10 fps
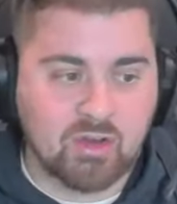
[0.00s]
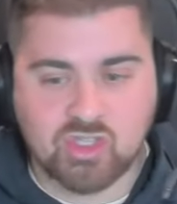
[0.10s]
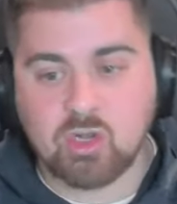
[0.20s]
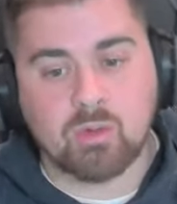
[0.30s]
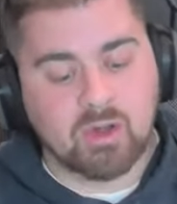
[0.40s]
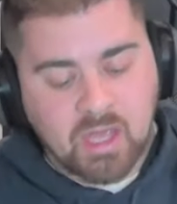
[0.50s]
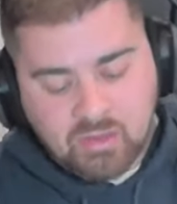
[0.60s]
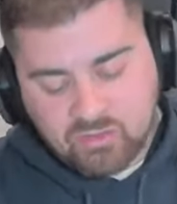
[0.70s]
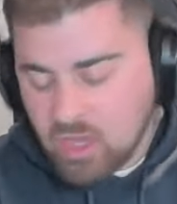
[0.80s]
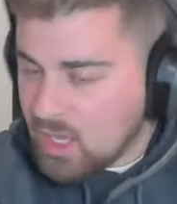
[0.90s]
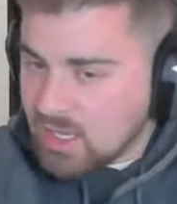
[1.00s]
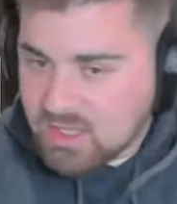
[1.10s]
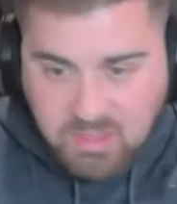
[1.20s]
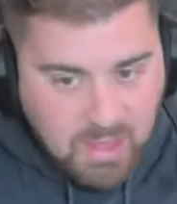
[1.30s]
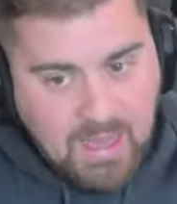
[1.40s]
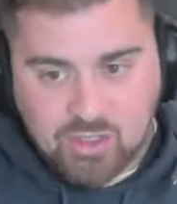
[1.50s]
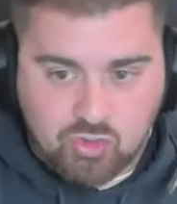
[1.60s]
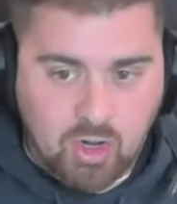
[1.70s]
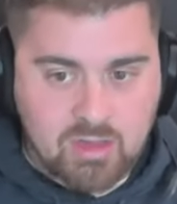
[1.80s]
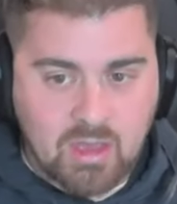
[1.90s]
doesn't know where it is, it lands
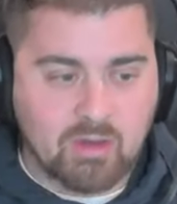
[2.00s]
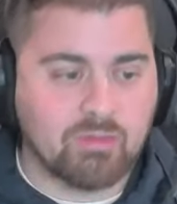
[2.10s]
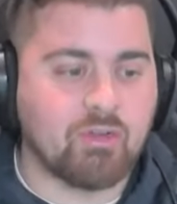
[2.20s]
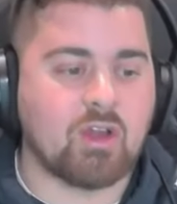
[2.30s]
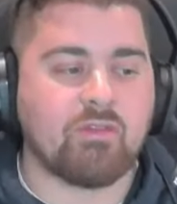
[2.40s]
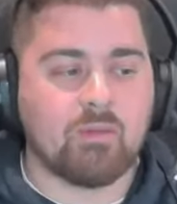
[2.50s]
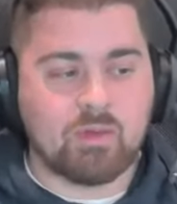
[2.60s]
right there in front of him.